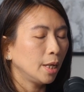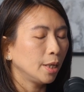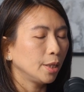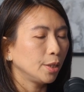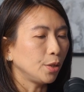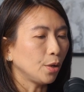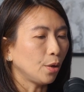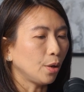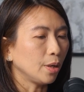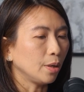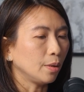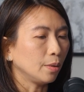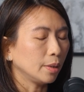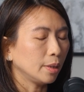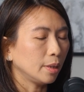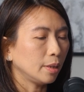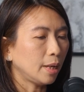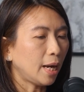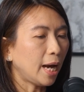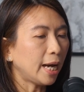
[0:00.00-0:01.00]
Your
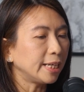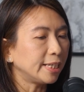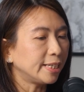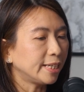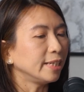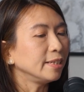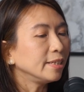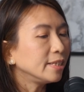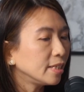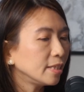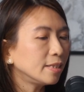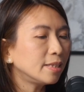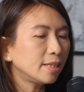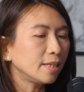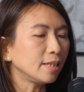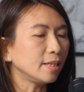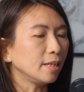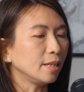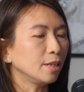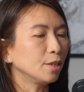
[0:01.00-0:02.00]

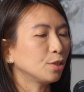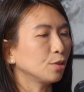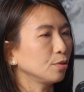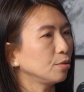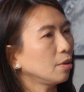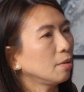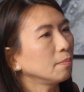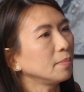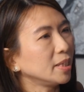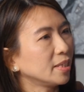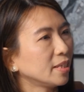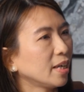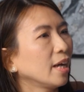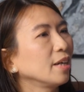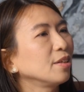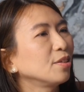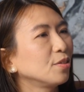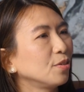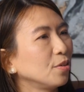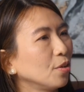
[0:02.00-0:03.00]
identity should not be
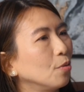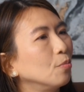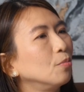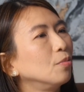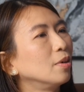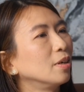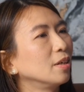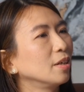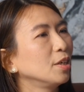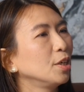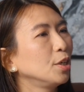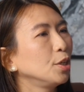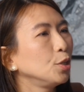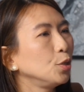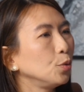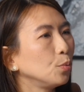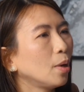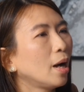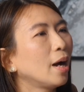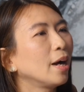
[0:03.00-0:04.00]
tied to your work.
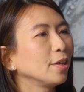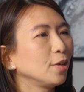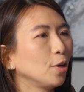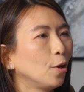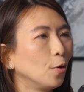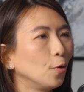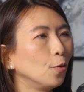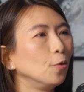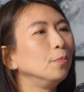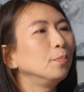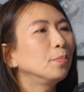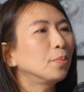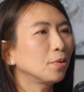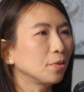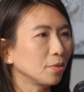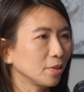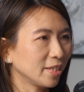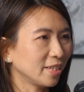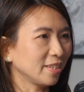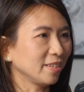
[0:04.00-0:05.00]
You are your own
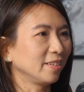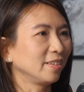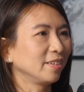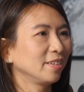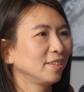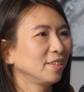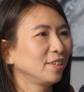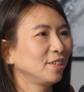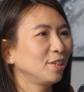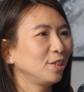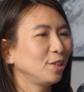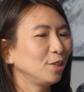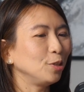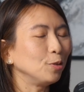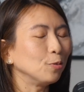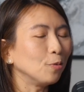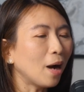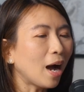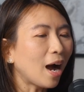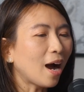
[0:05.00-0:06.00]
person.
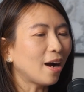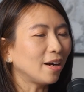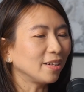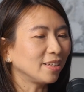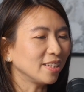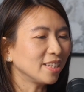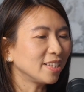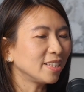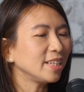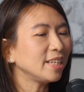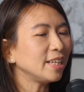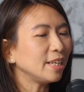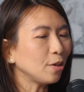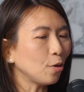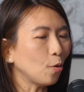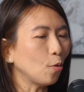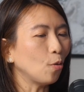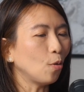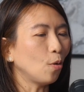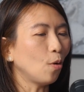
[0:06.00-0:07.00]
You are the
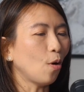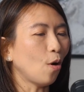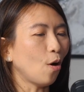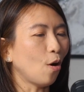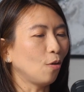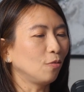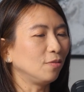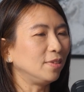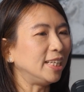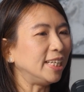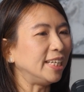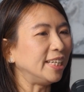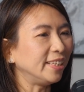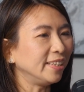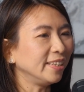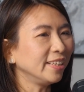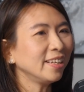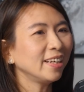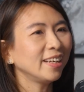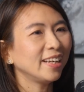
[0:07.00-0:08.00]
CEO of
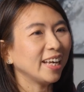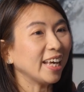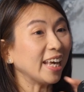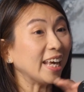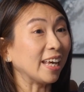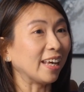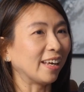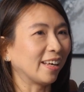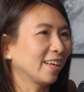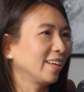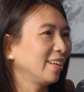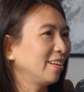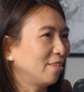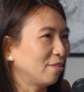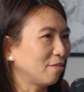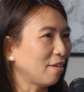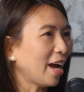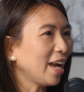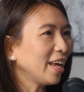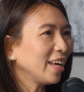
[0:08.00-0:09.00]
Lyn Inc.,
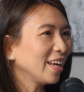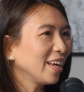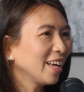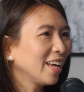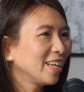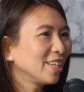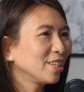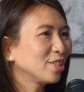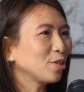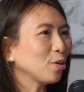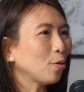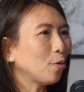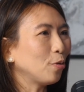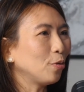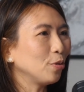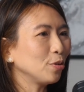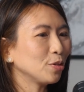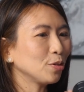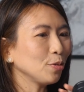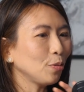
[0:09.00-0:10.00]
right?
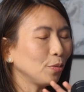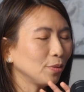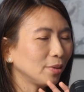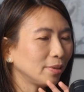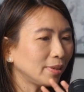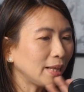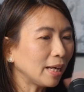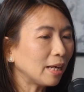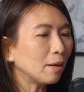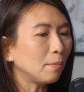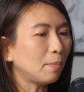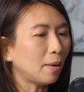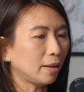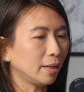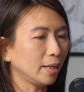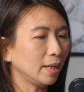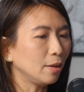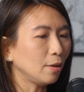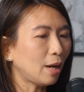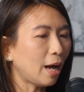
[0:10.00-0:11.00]
So think about
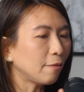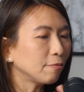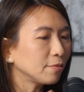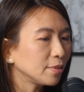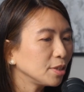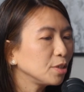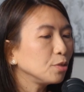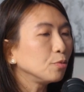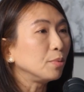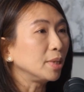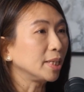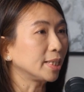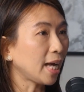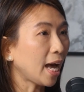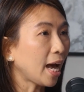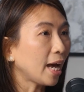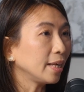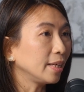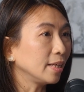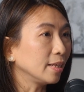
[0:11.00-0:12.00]
it. After you
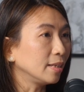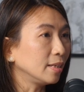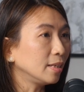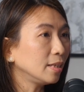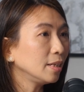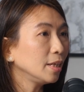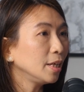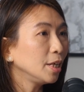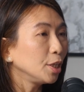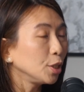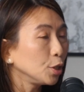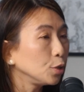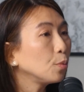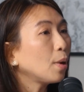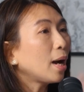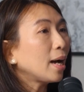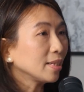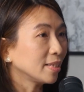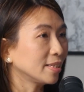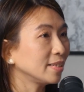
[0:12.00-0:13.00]
retire, you
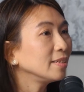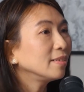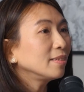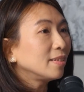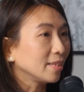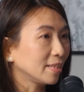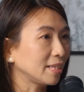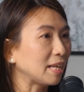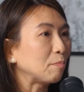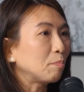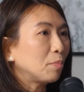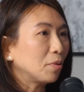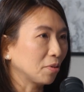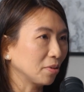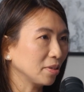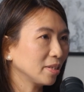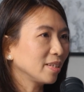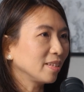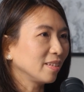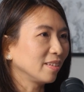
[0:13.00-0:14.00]
are still the same
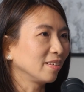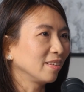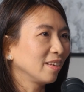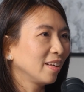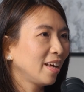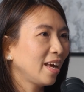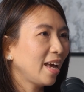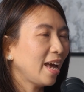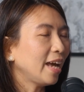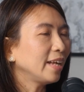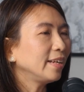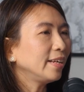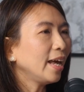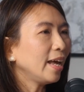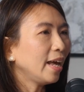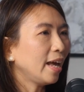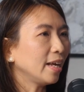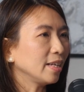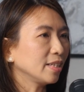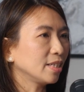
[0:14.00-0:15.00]
person. And
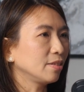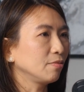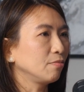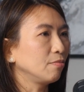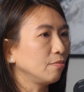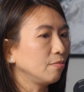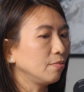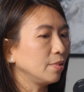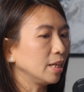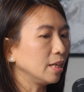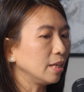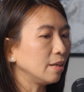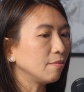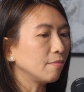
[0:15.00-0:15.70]
that has really